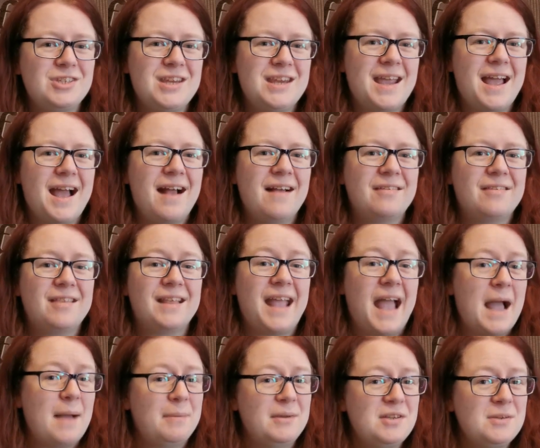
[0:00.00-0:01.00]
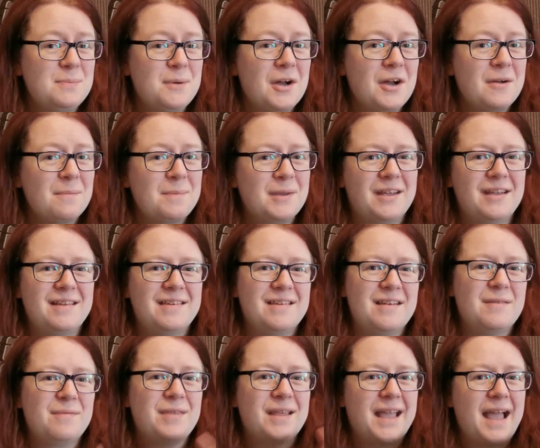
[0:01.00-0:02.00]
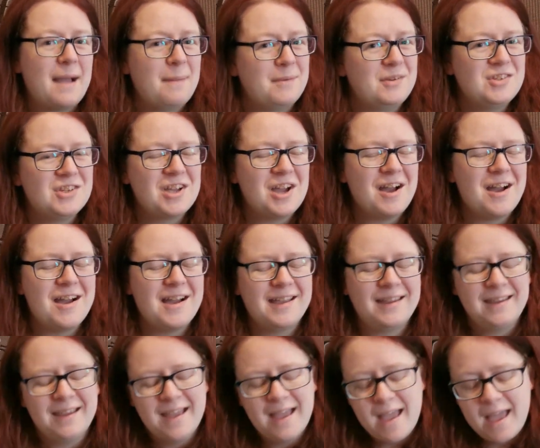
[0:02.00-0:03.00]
she has the cabbage pot because of the cabbage guy.